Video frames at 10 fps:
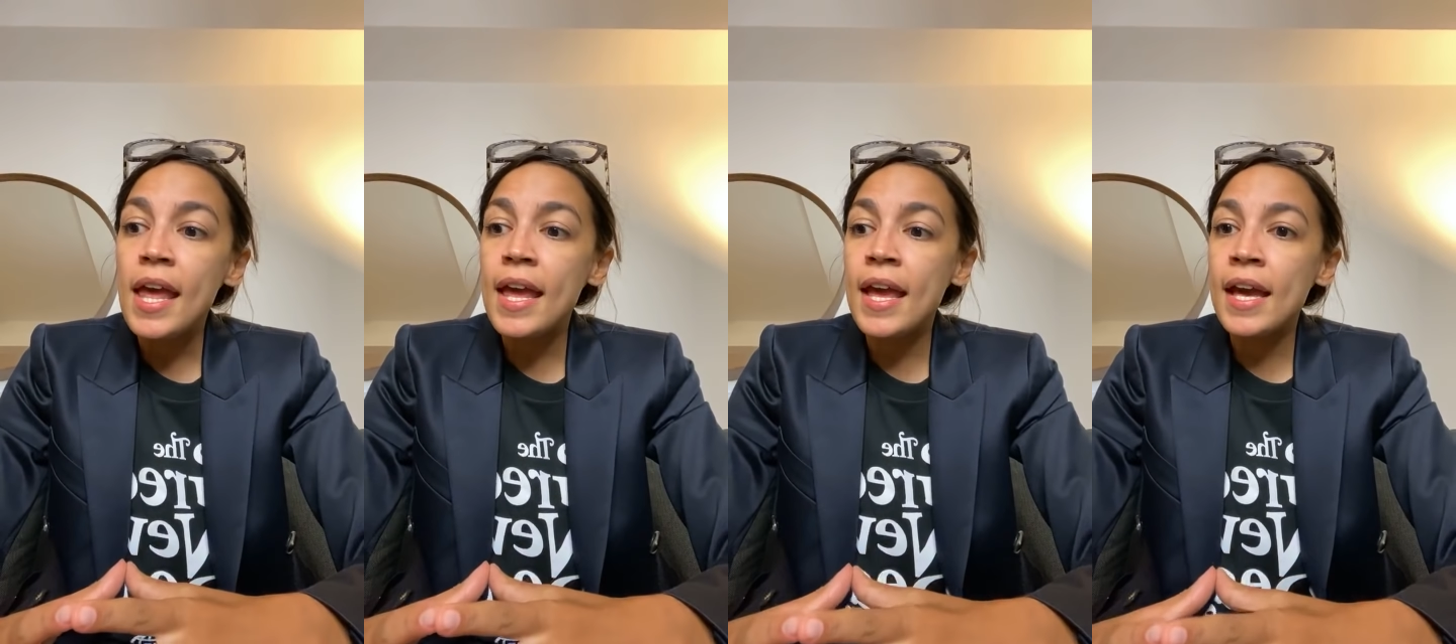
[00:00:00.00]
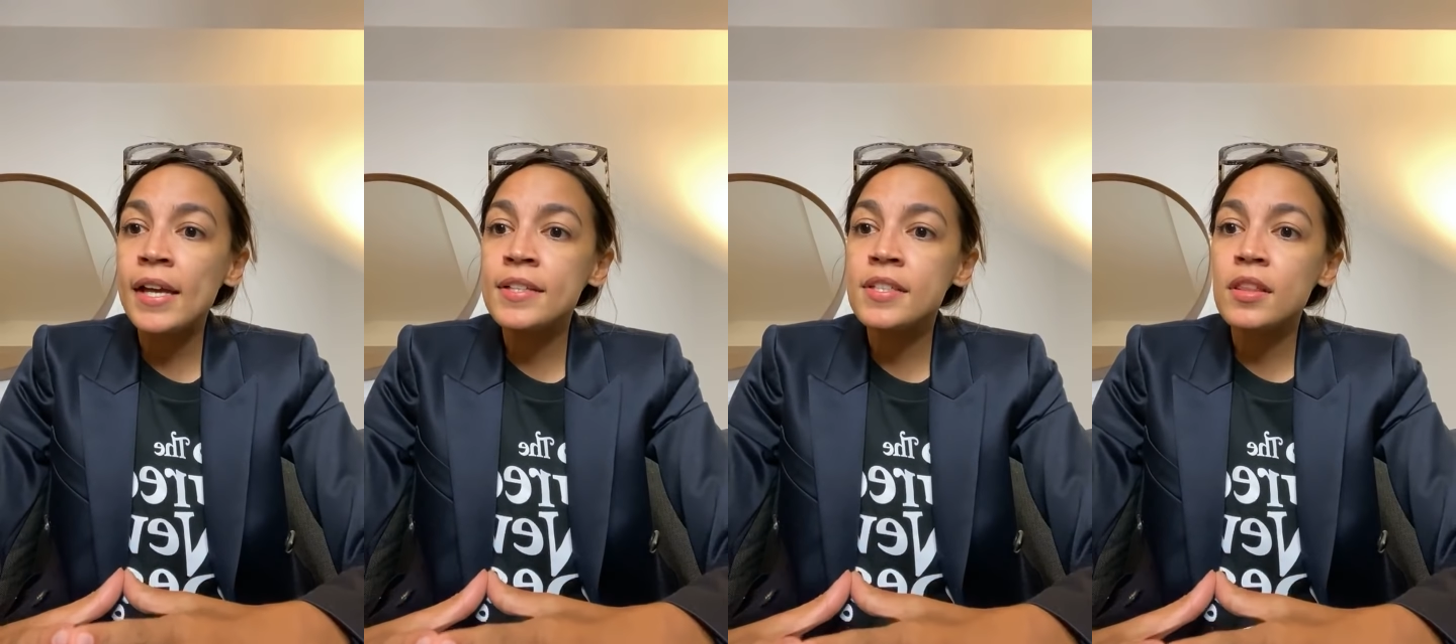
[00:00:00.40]

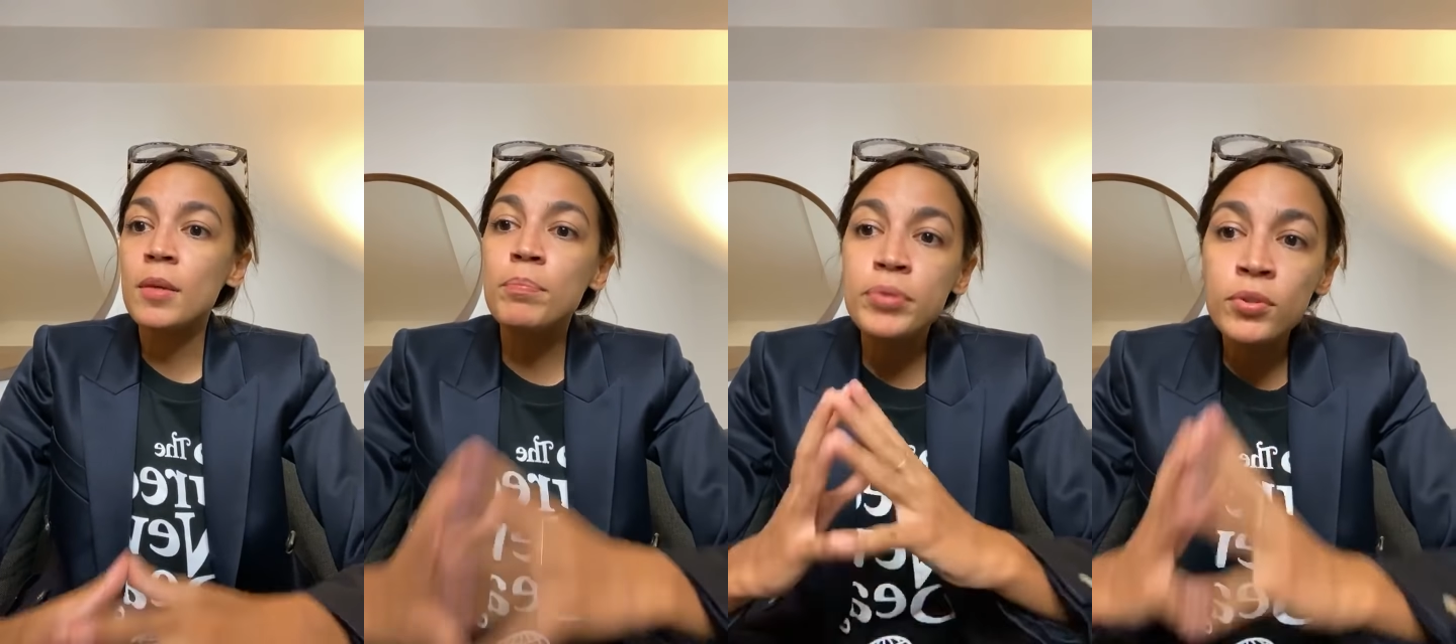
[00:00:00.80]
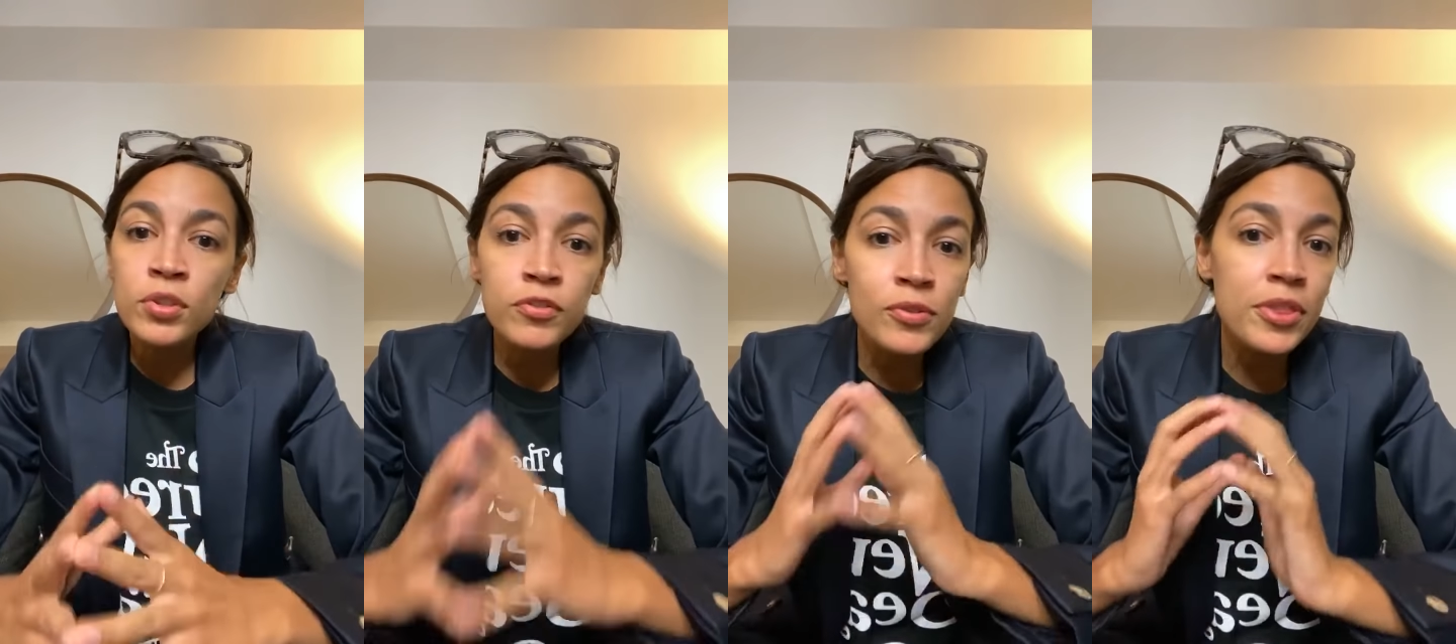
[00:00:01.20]
And the
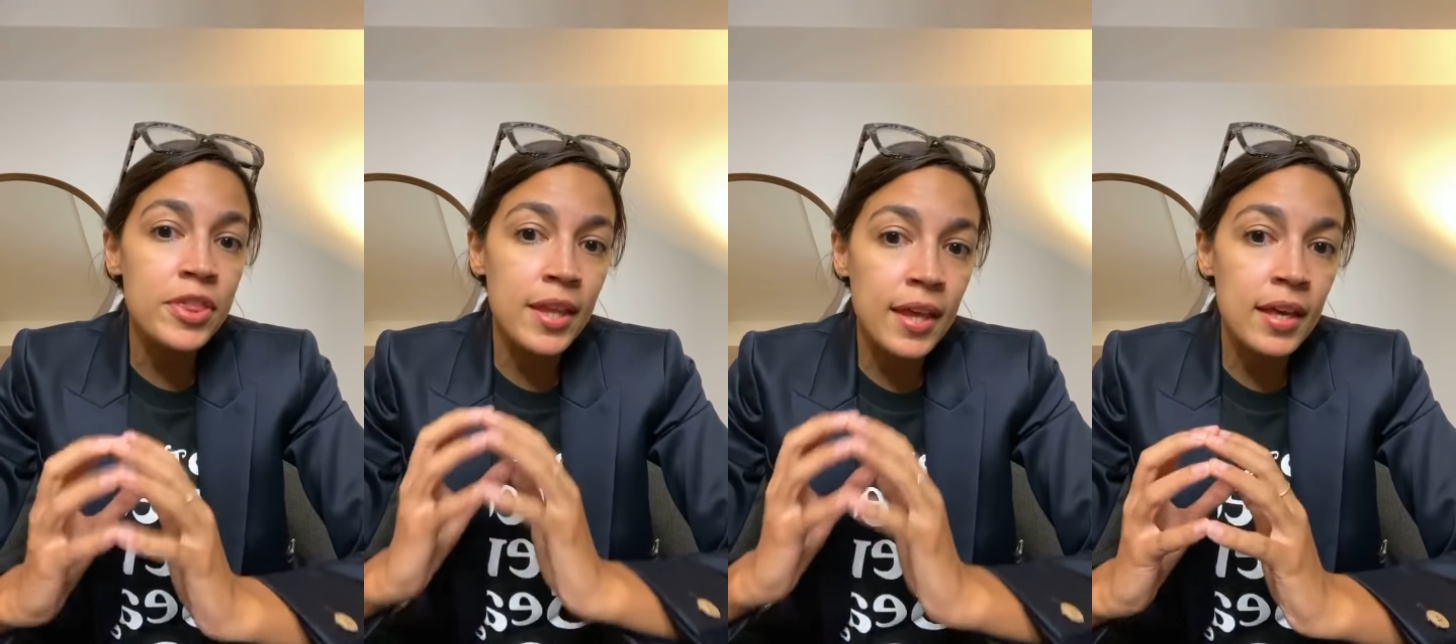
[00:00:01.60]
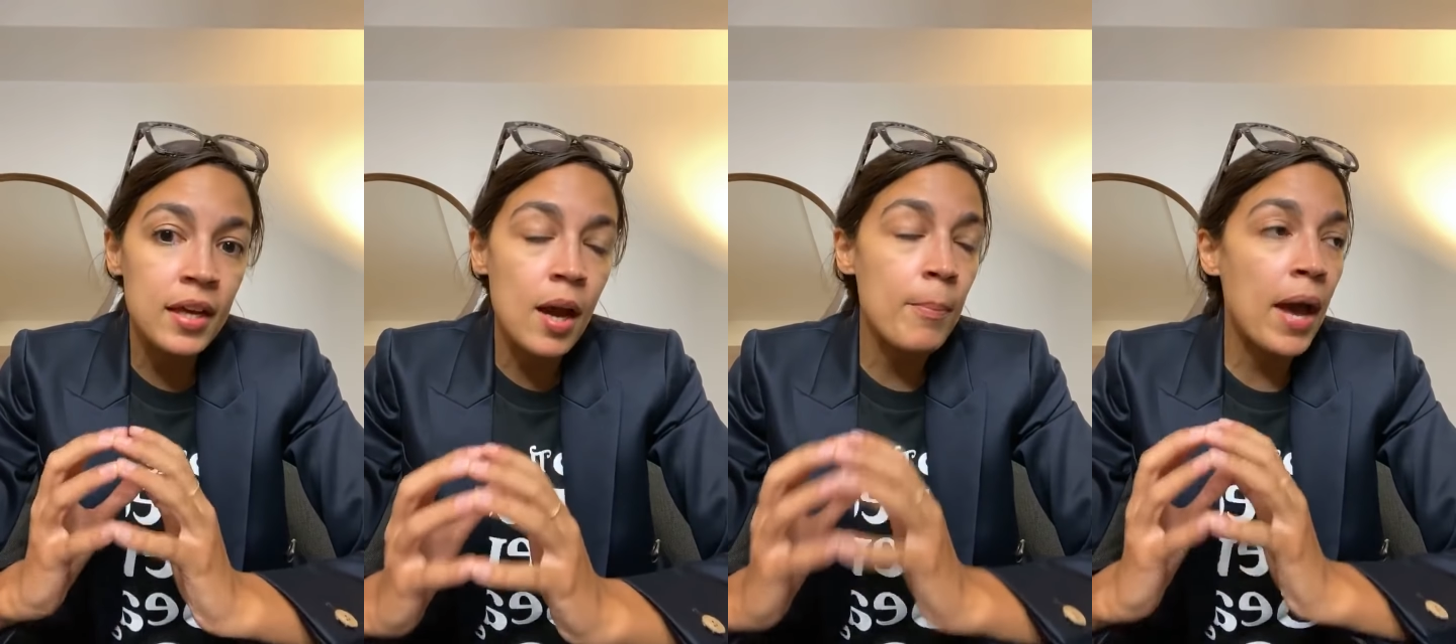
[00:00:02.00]
beautiful
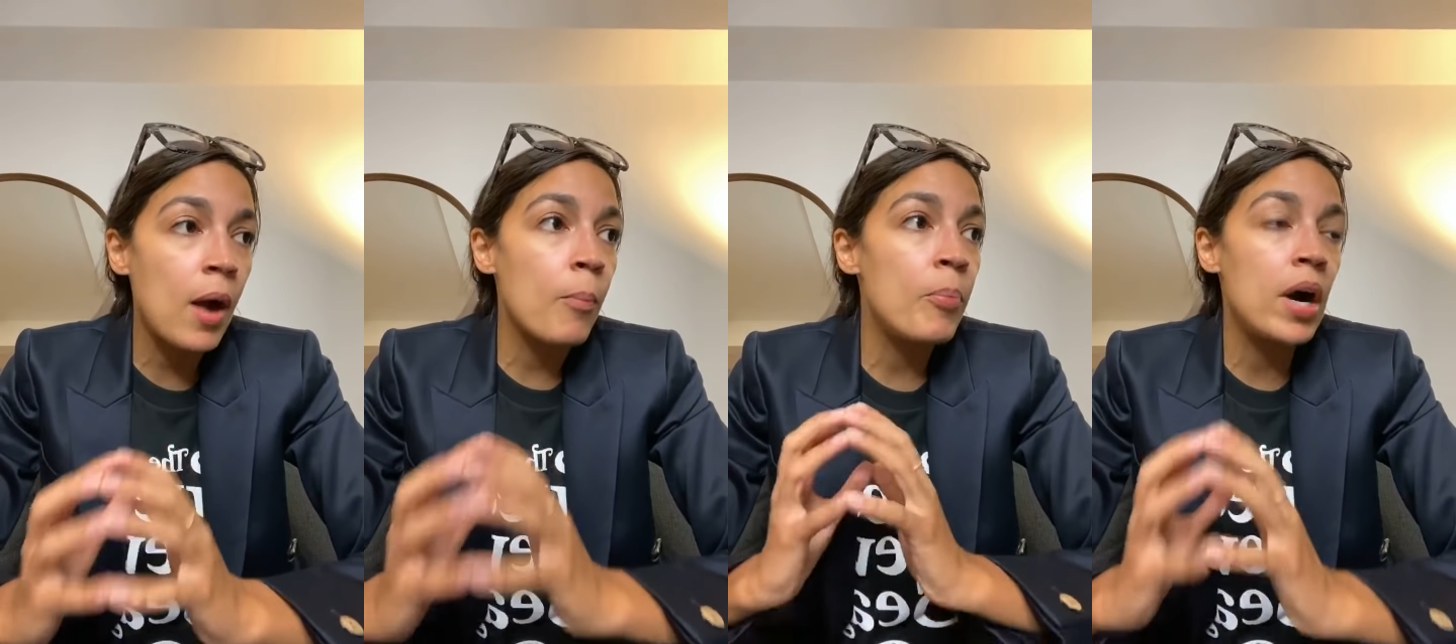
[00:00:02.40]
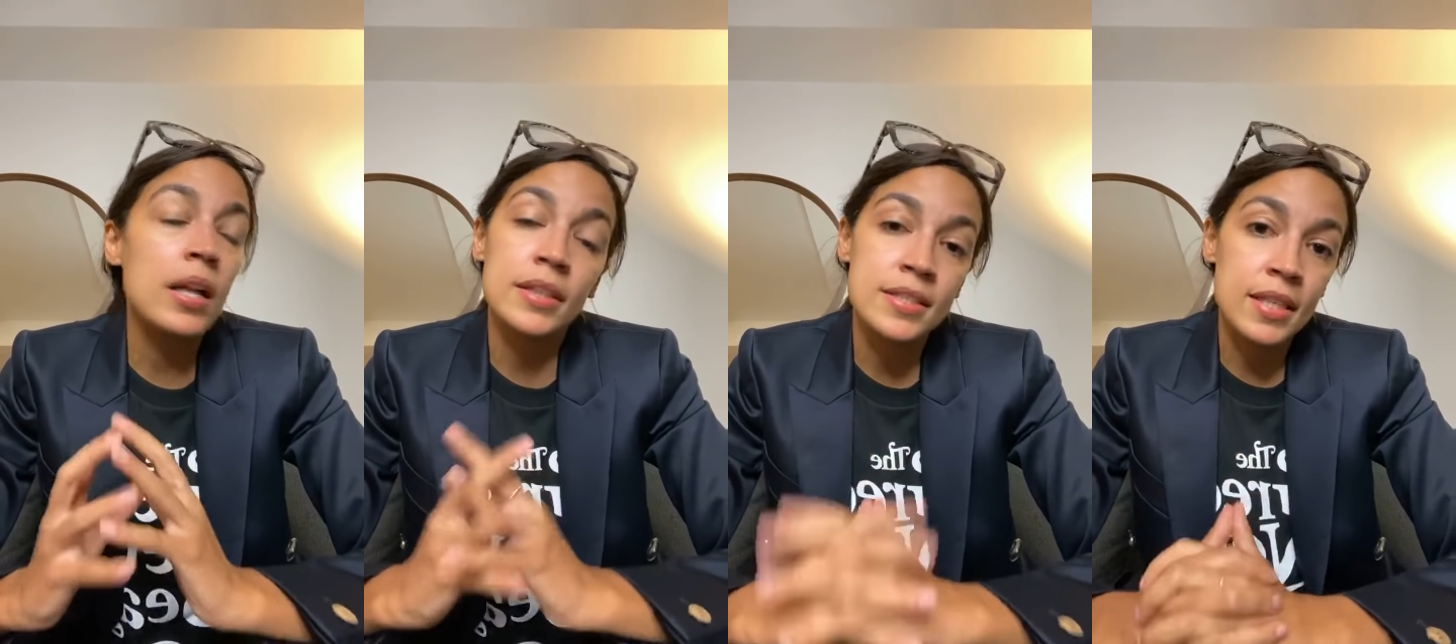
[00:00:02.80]
thing about
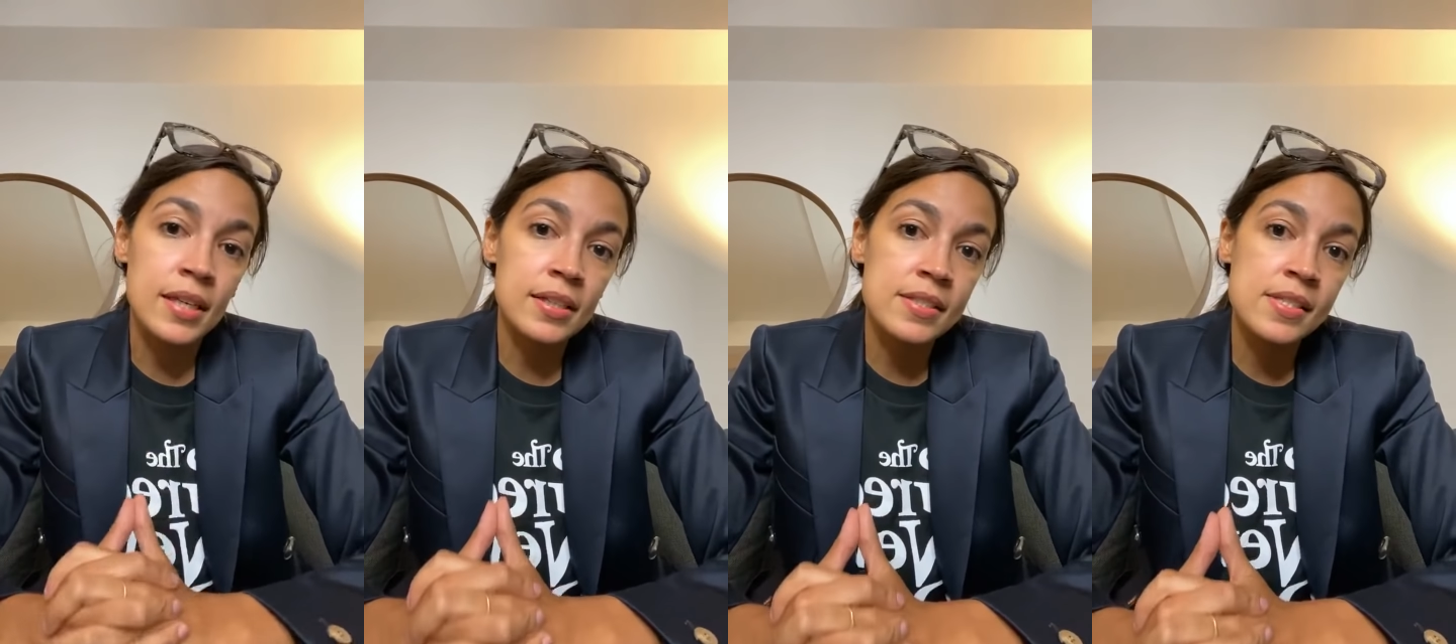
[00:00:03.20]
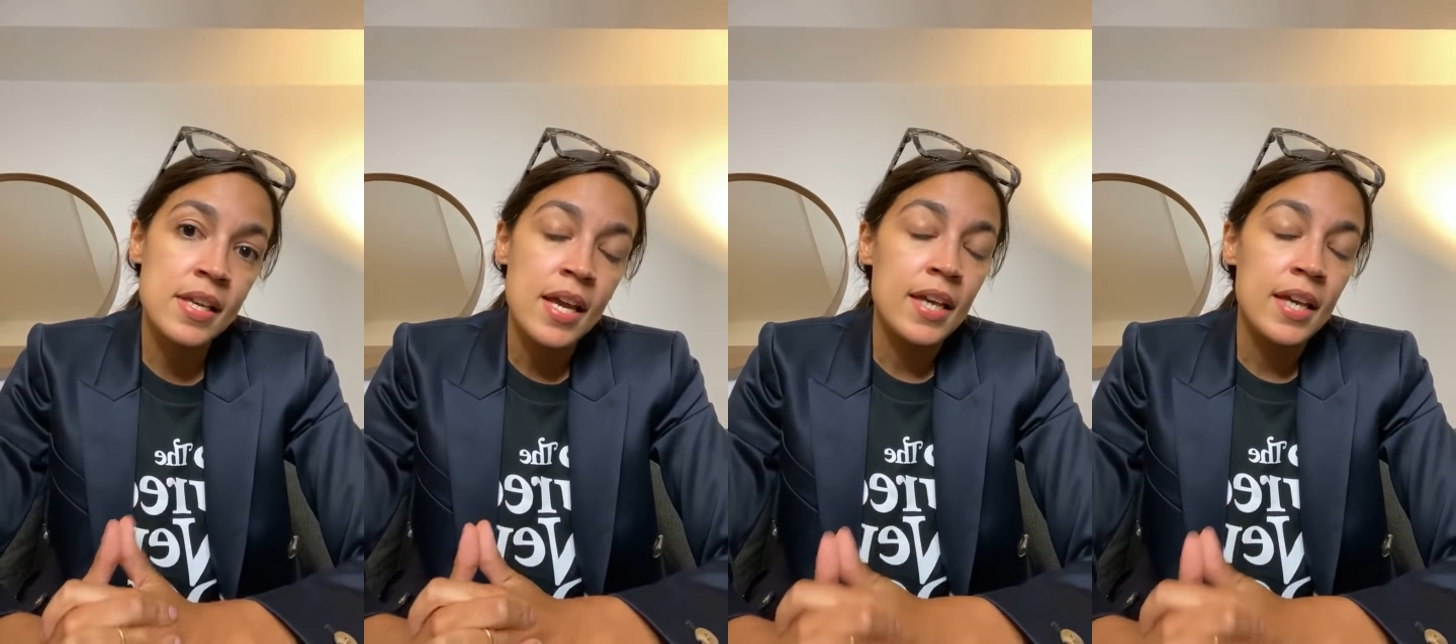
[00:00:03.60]
politics